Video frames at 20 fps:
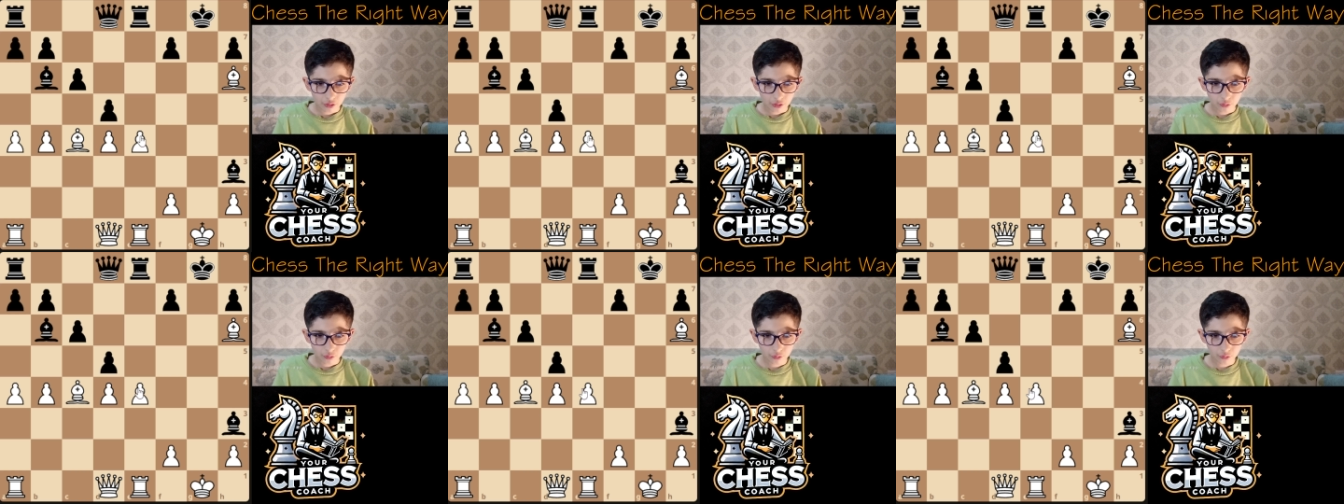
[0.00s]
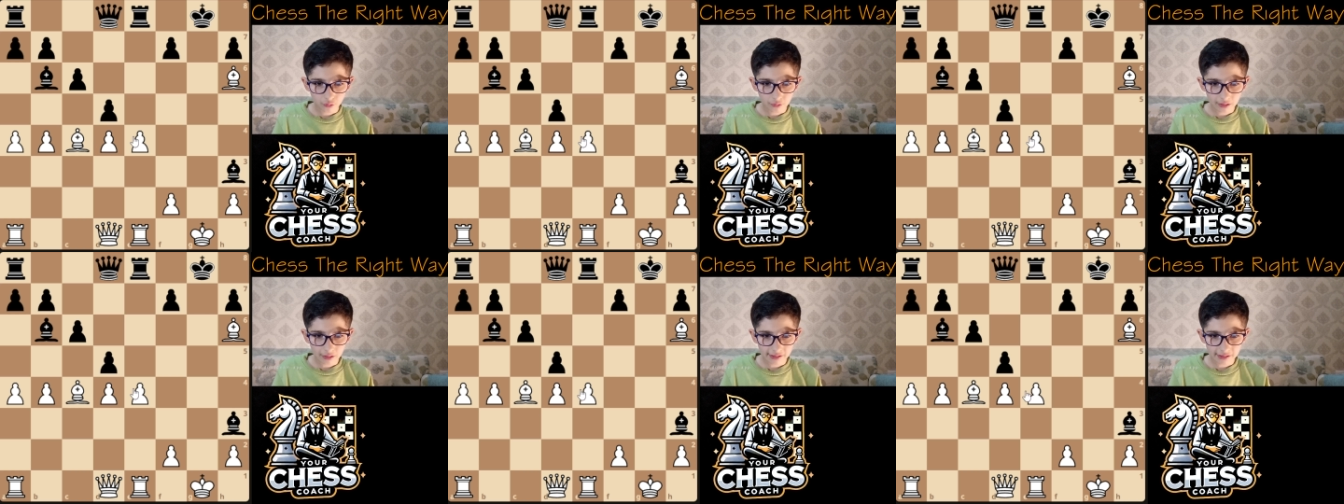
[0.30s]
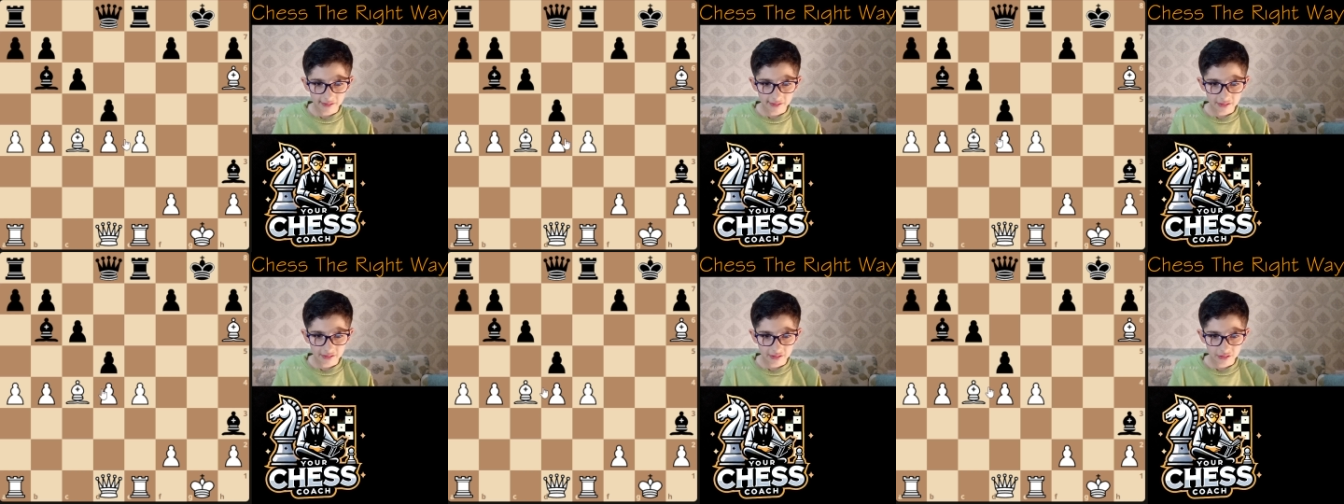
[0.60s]

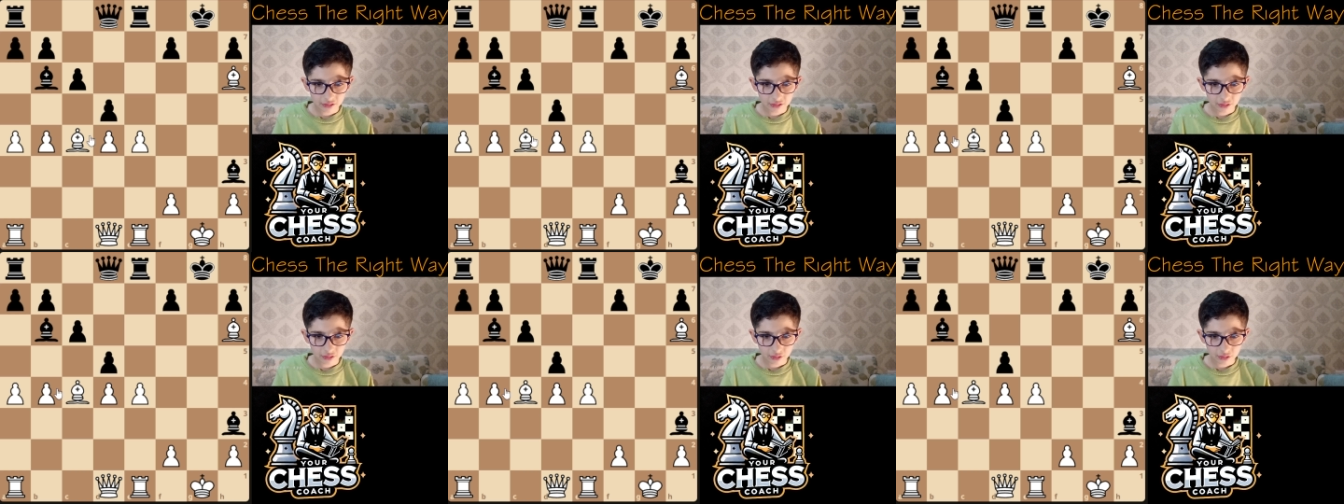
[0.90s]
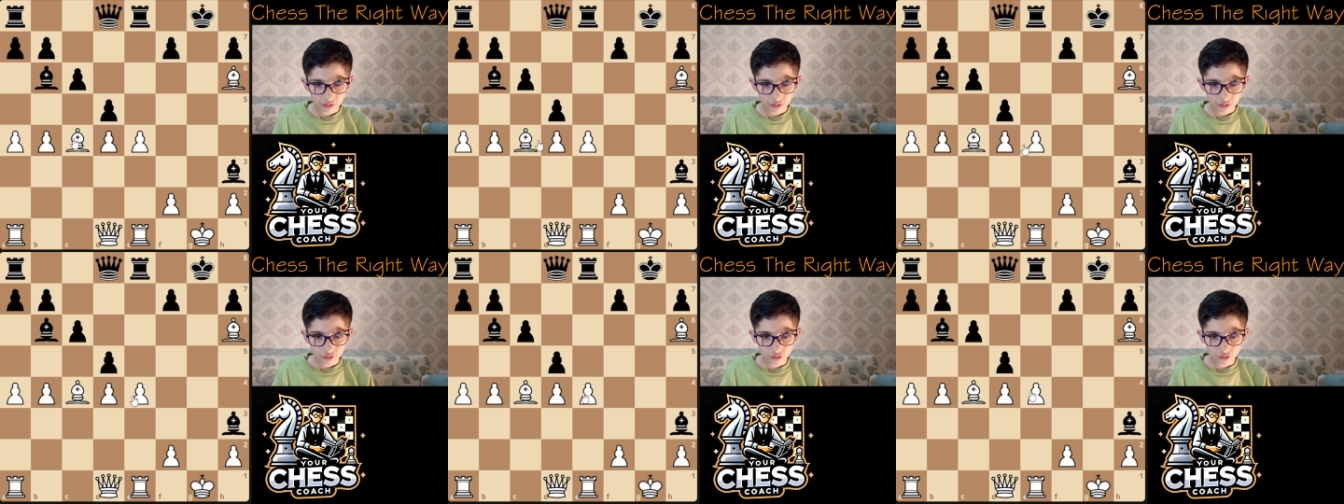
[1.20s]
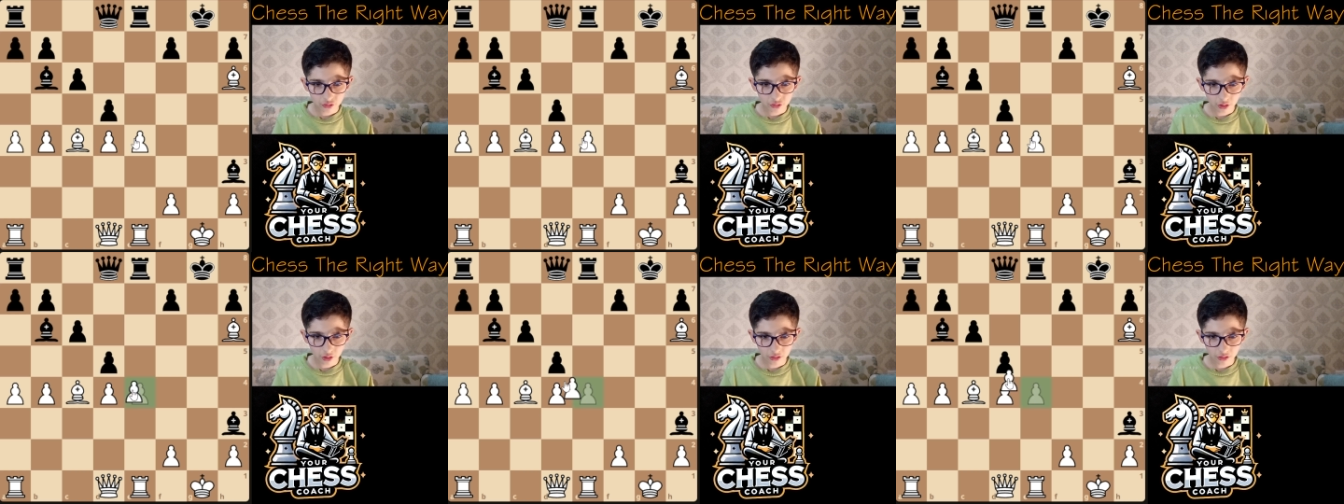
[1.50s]
white
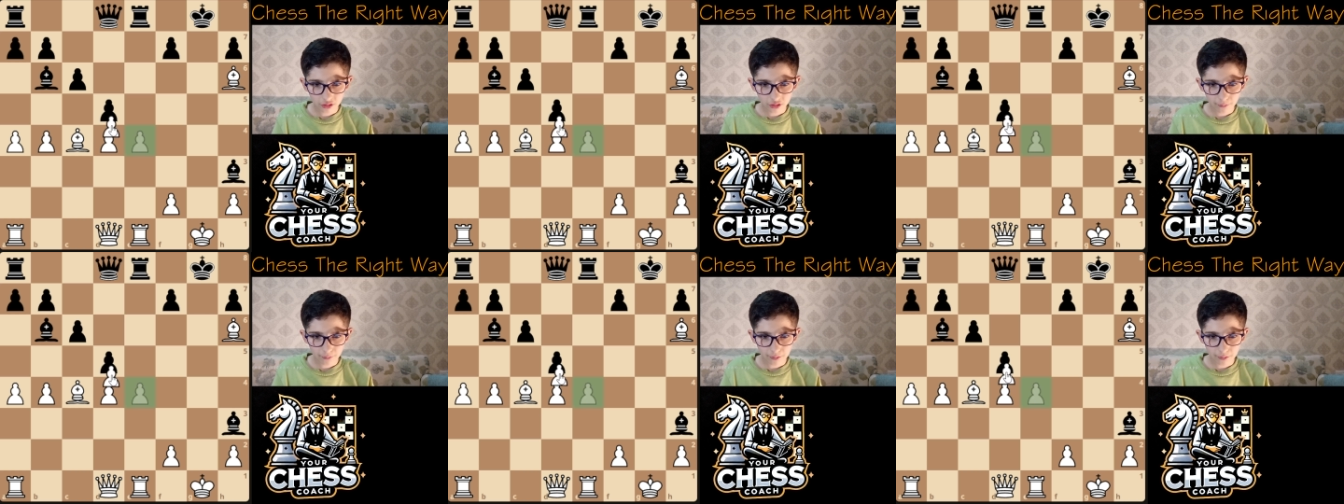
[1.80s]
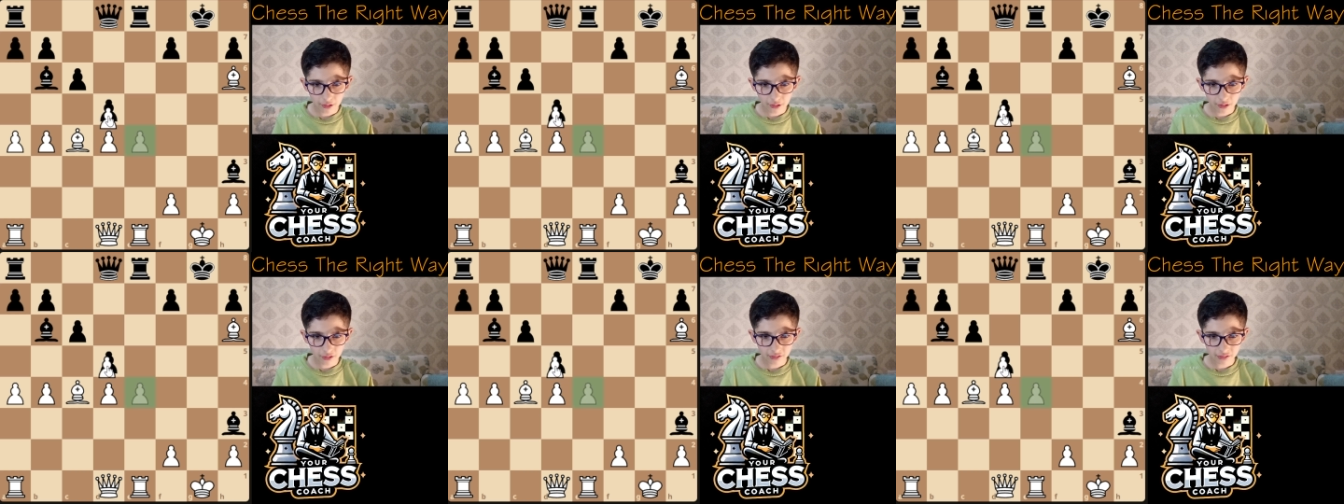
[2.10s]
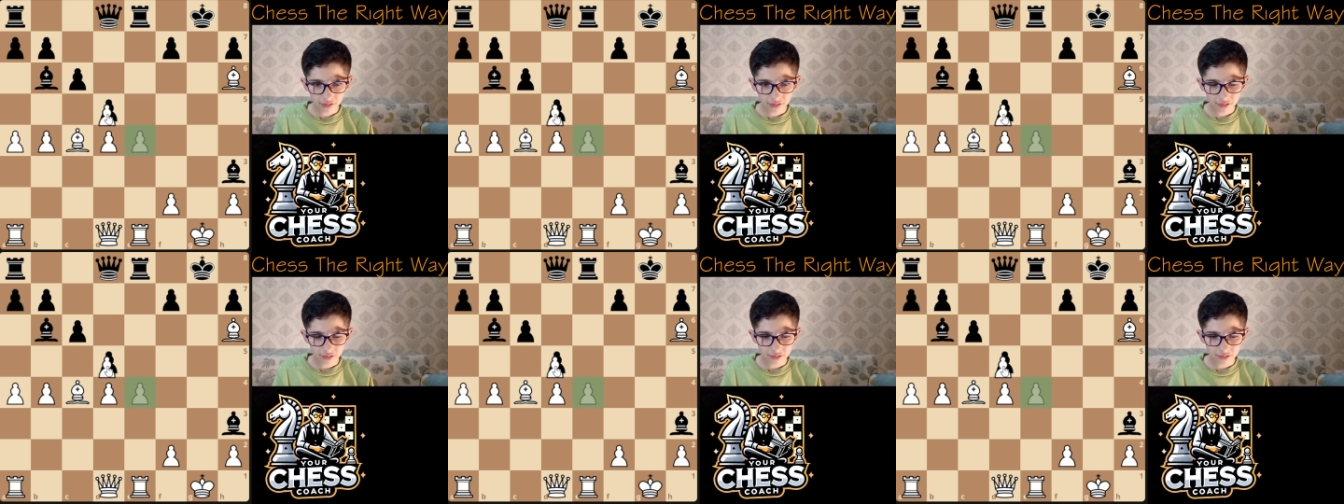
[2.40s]
took the pawn,